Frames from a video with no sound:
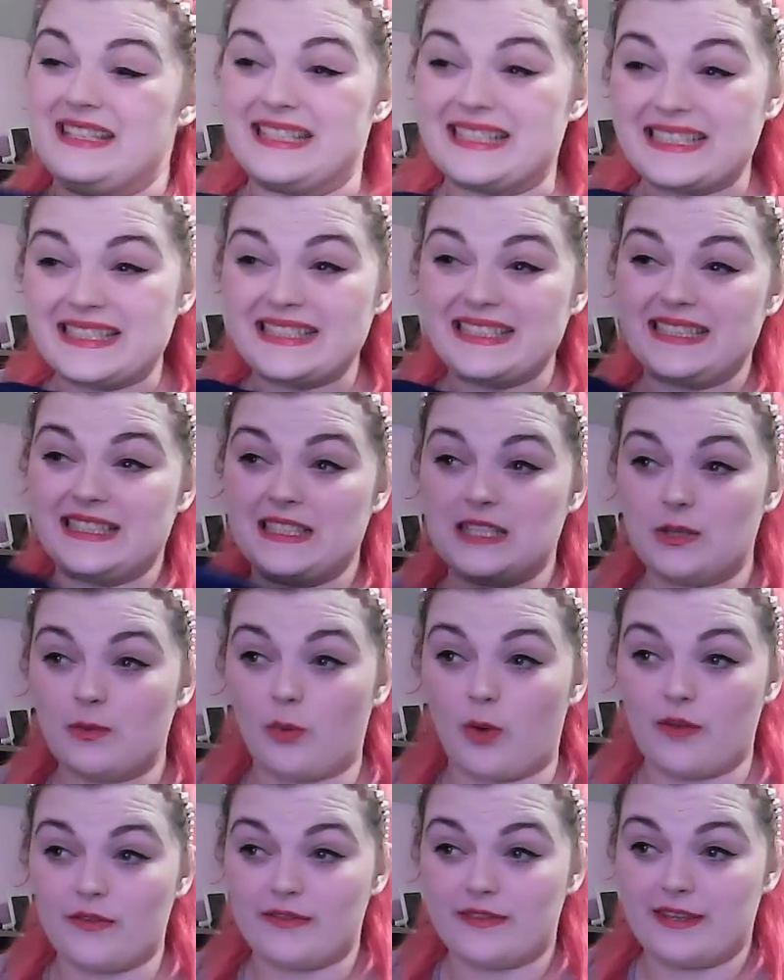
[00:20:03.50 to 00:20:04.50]
clearly
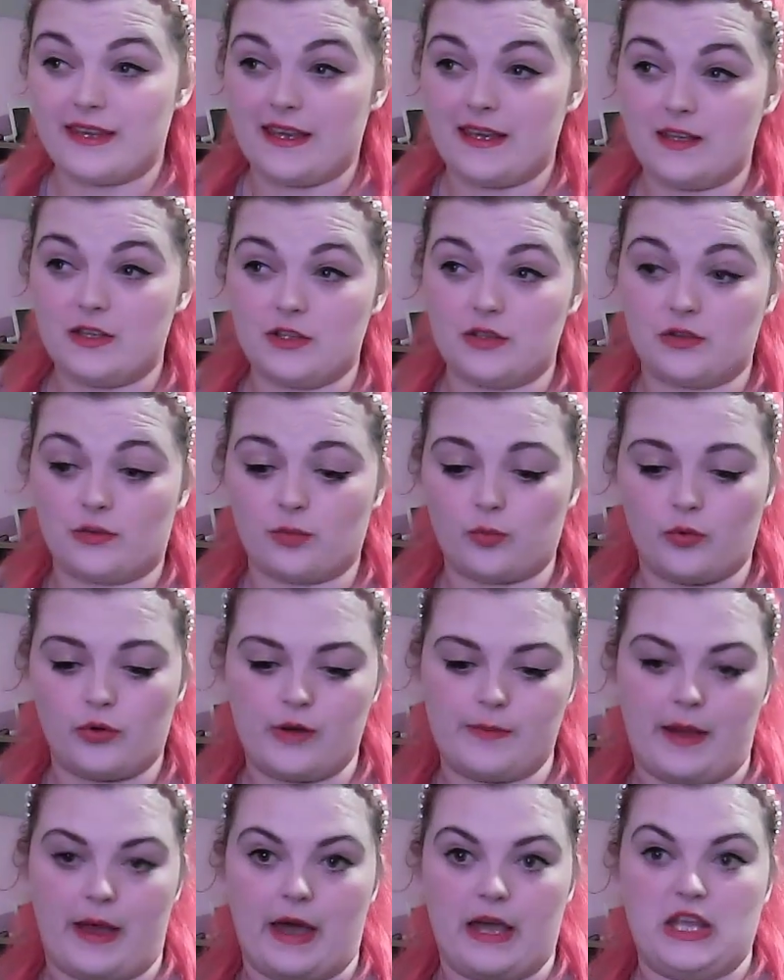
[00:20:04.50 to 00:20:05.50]
want it, you're just worried
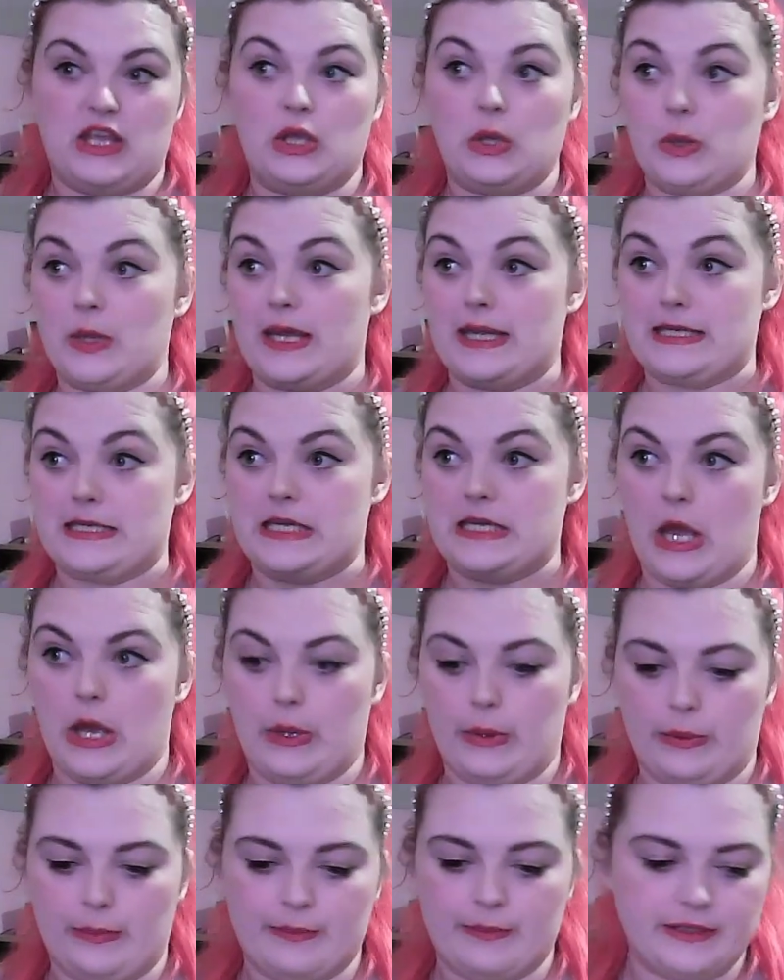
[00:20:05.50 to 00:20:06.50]
about how you're going to get it home.